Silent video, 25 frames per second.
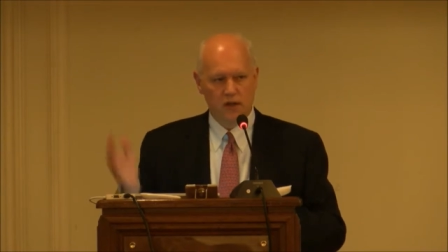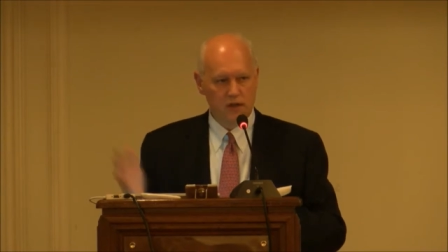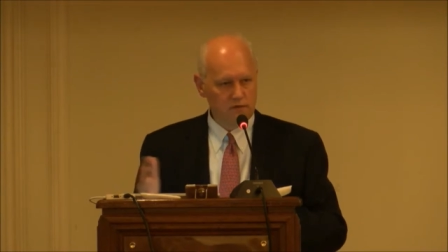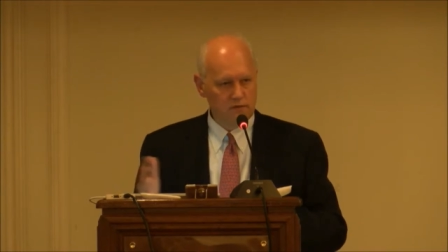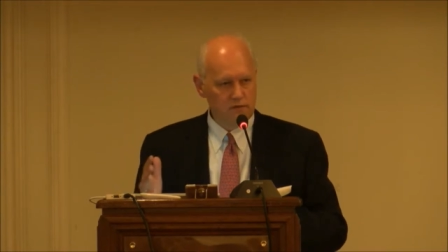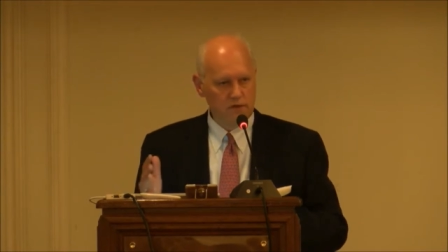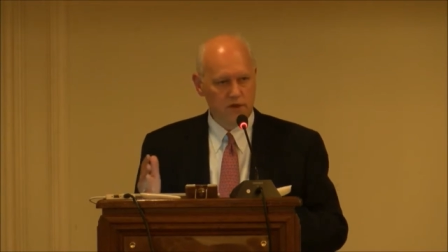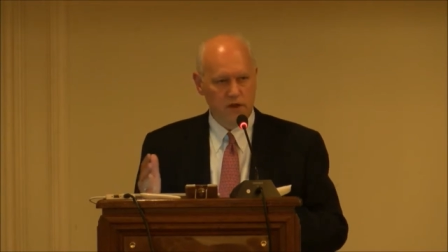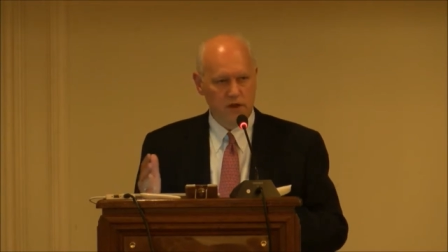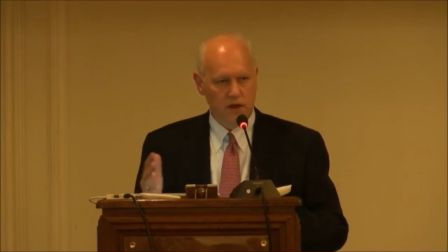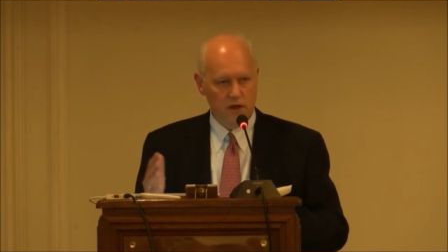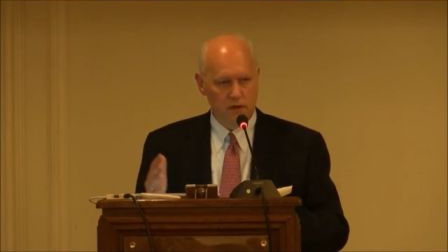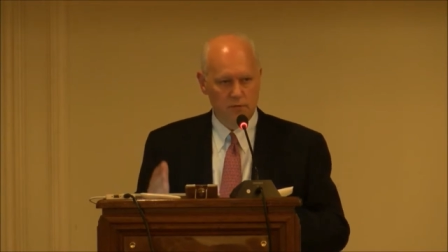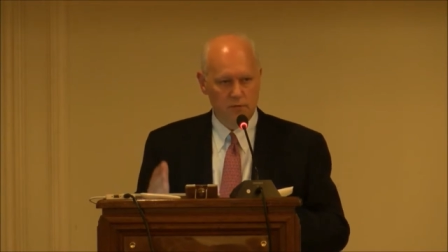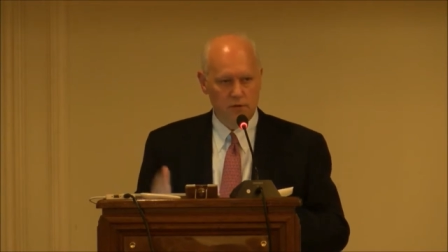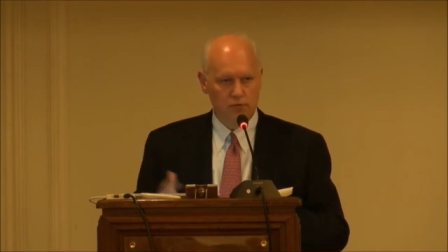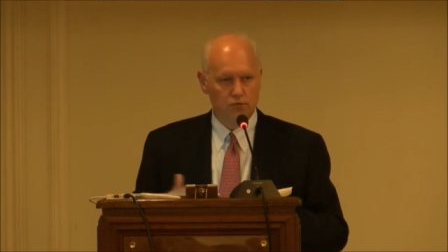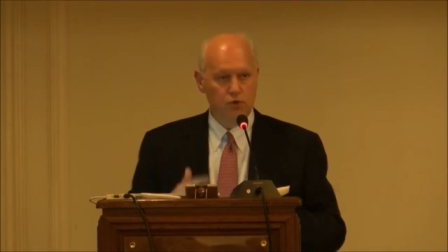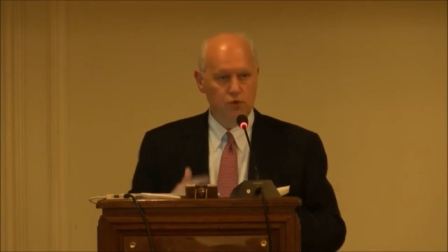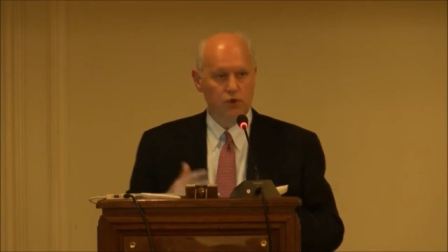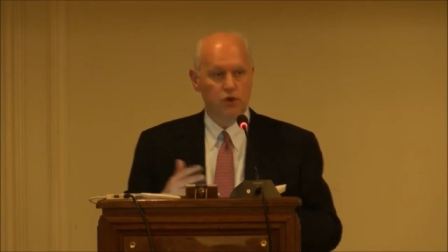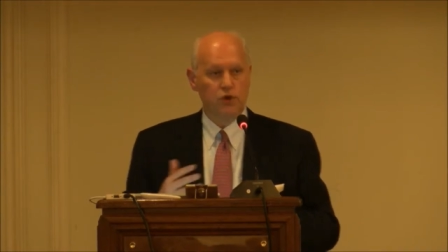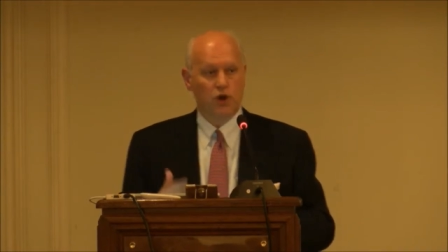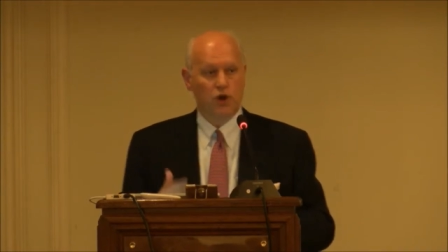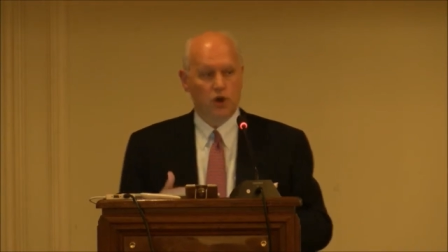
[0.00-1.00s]
end of the year, but
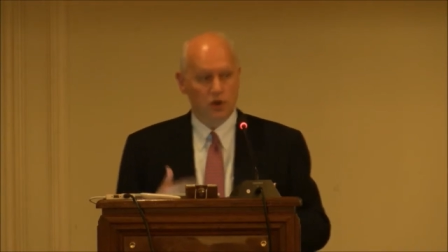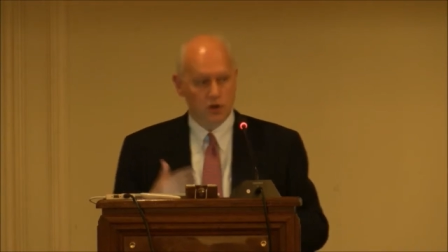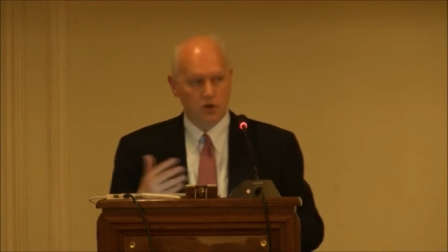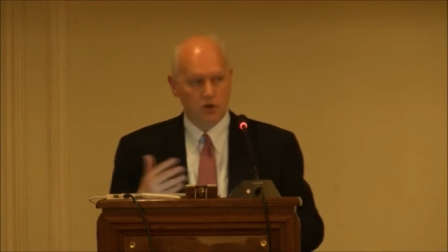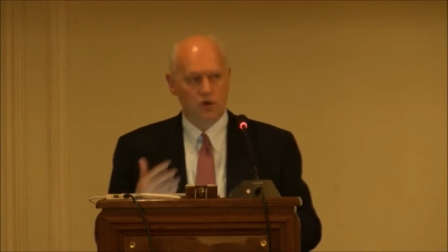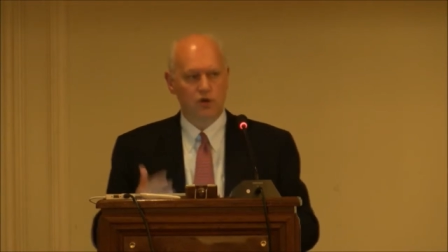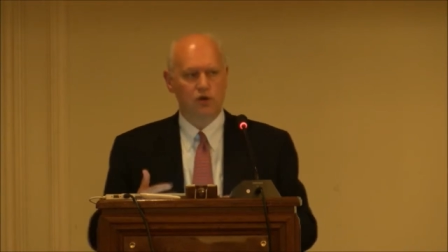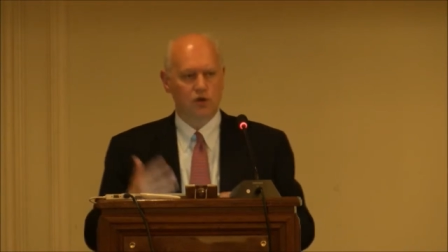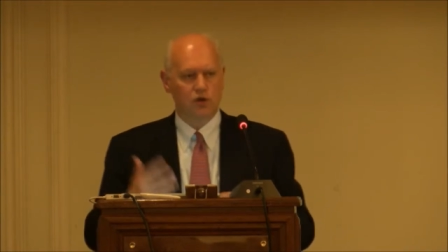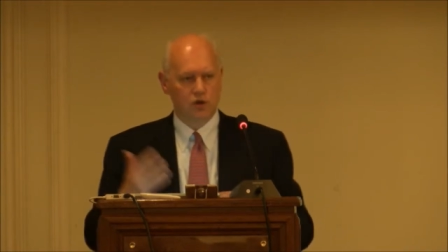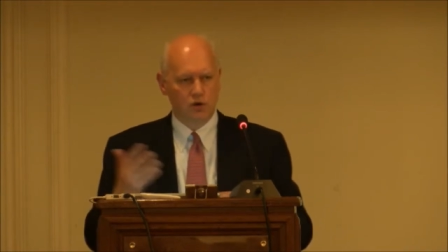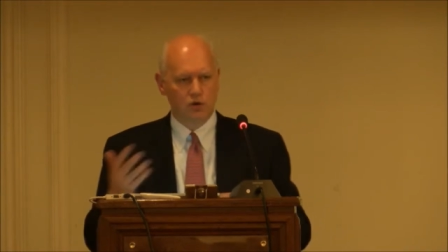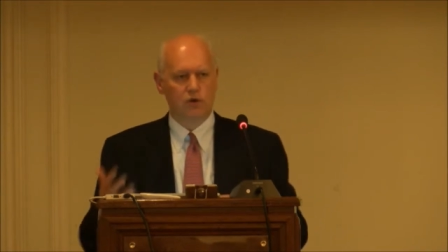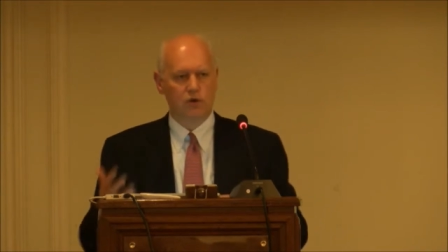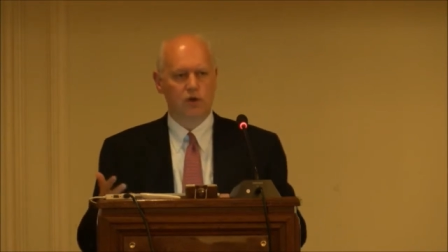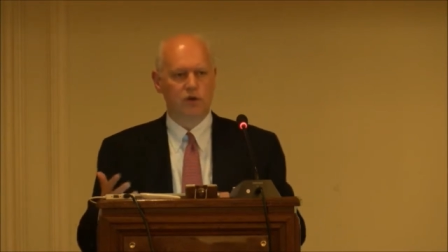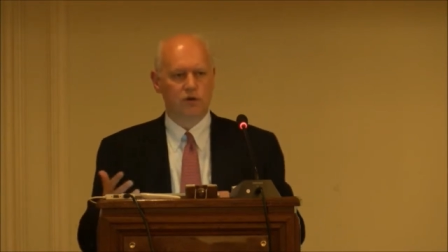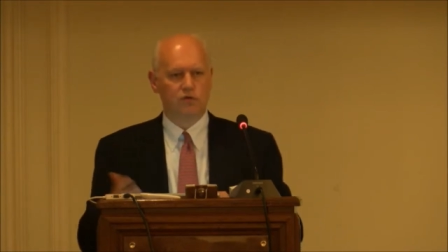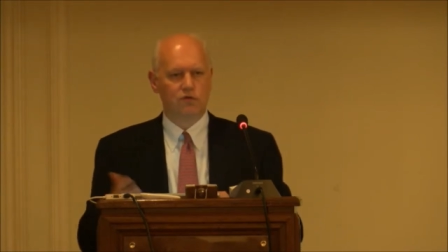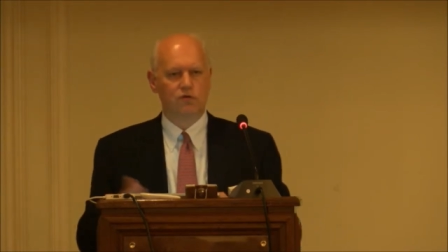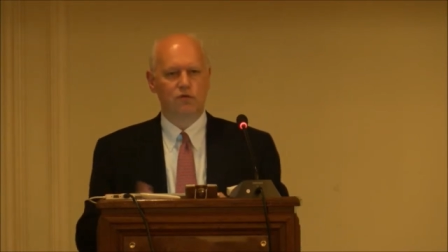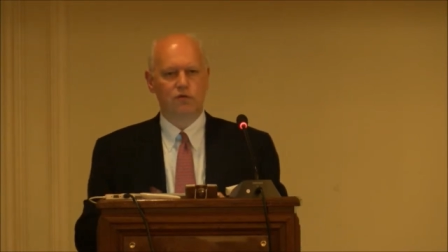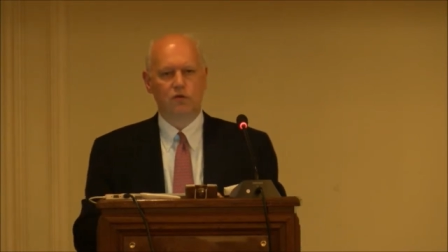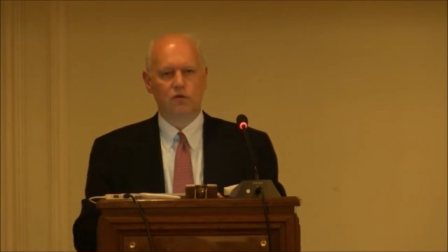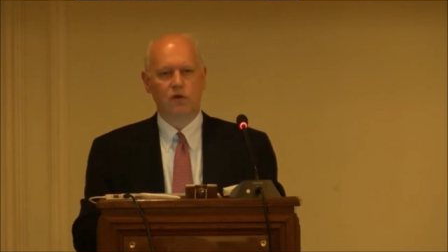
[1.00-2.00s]
we're not going to go
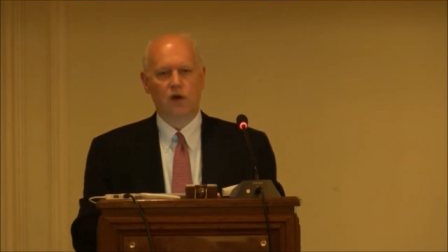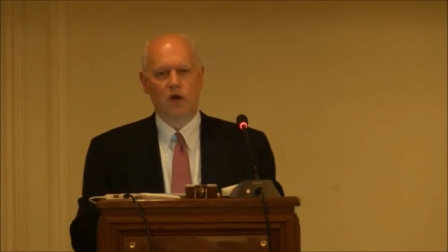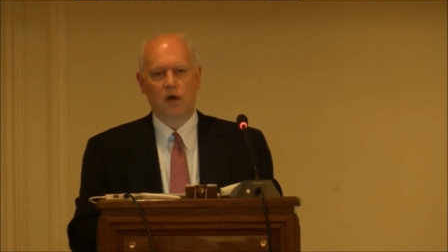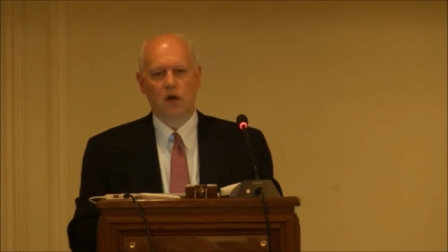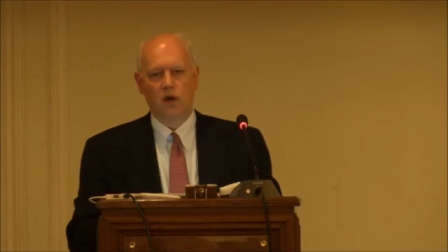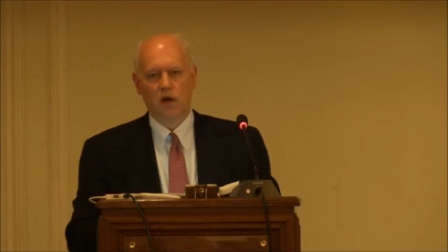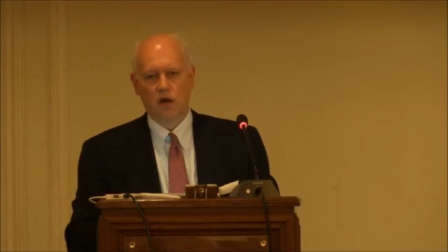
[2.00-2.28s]
into